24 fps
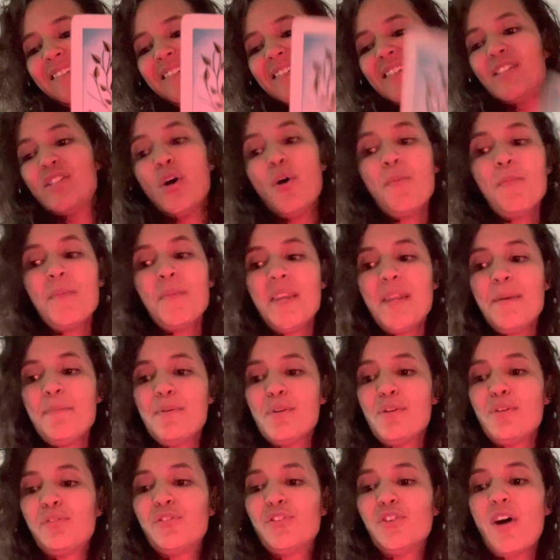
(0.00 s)
So many
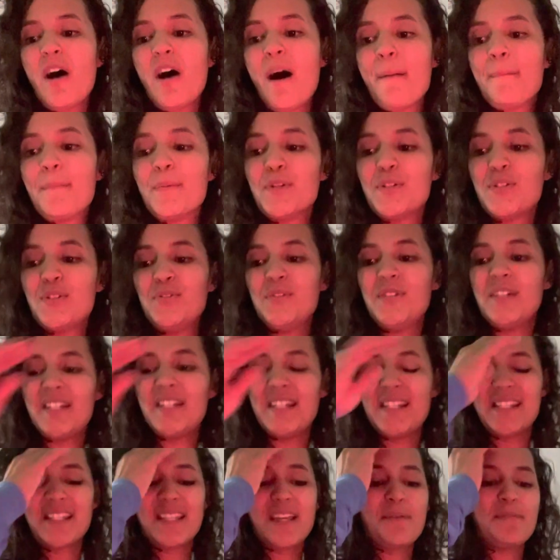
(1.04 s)
beautiful
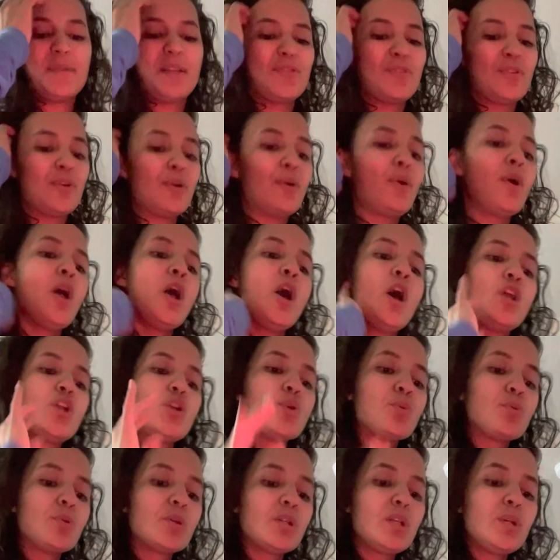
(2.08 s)
opportunities coming through.
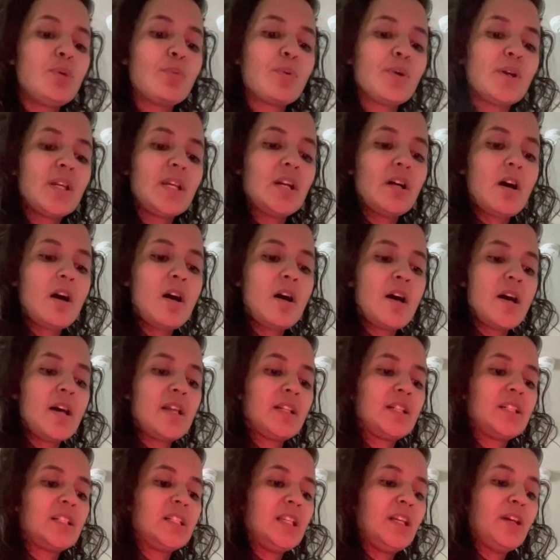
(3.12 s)
You're really working
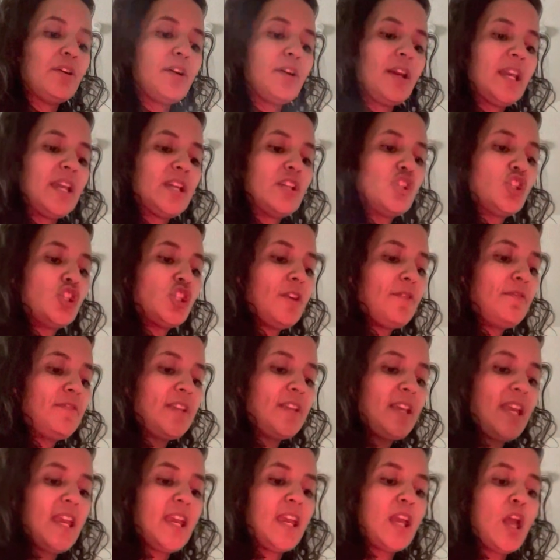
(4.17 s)
on clearing and
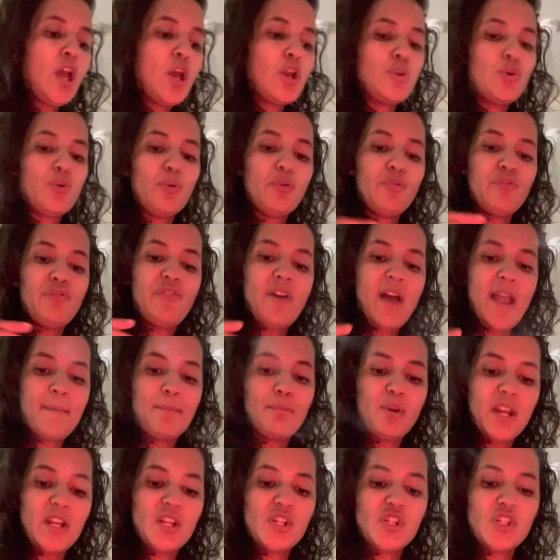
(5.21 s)
shifting your
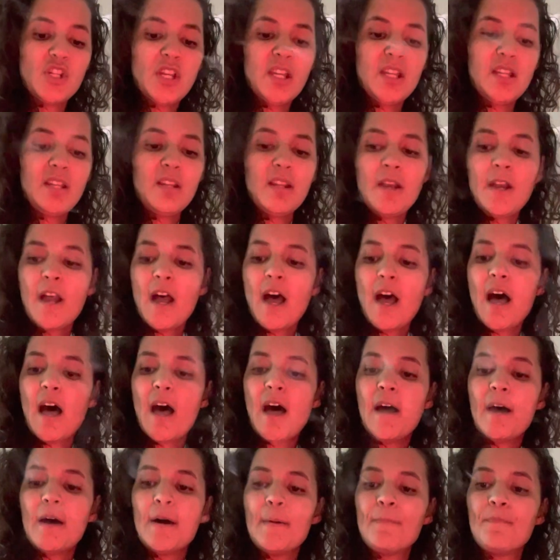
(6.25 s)
vibration.
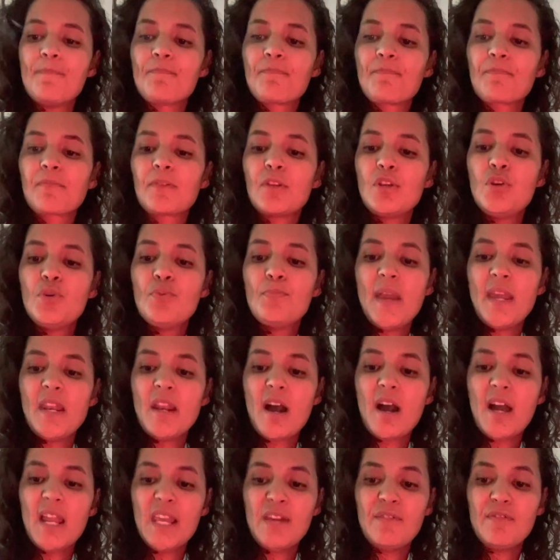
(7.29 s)
You may
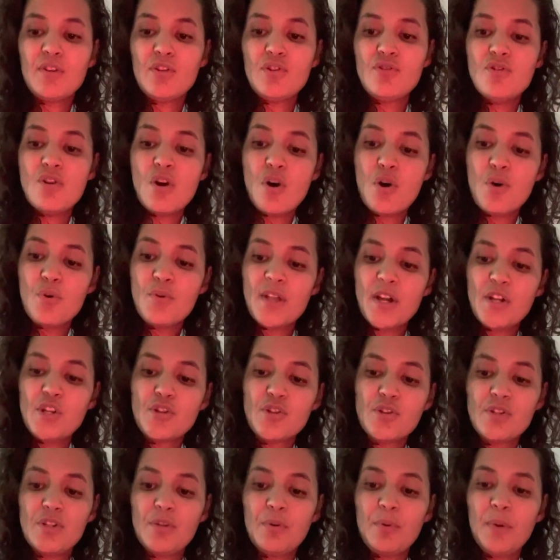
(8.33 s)
not even know that
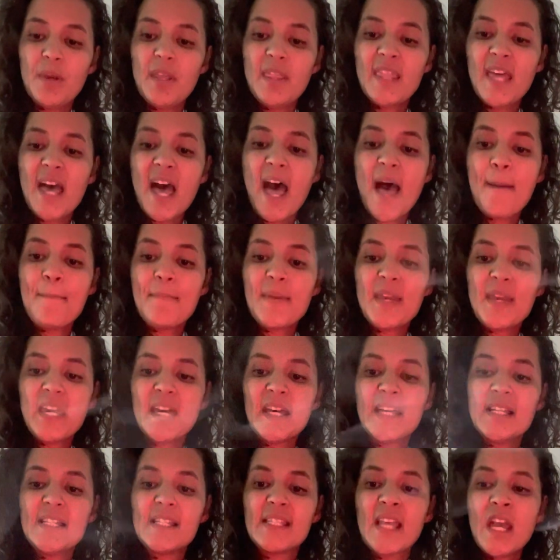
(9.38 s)
you're doing that
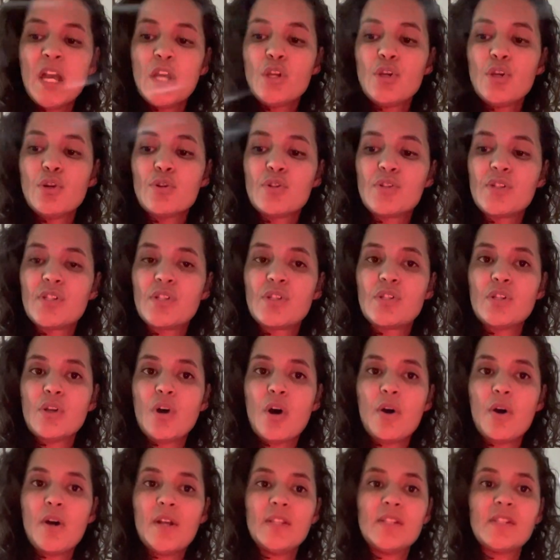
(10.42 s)
because you're
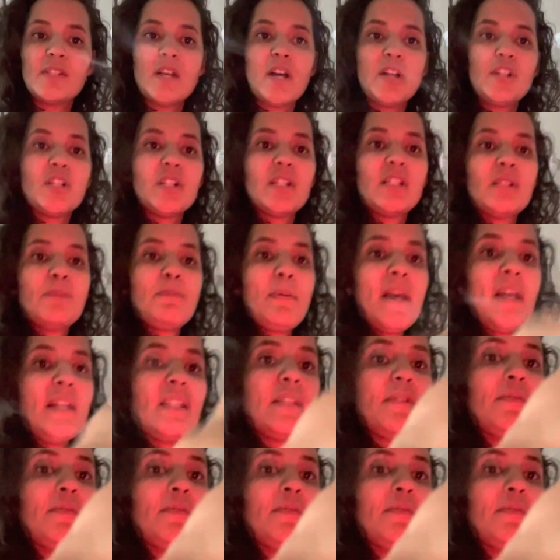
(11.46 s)
so in such a space of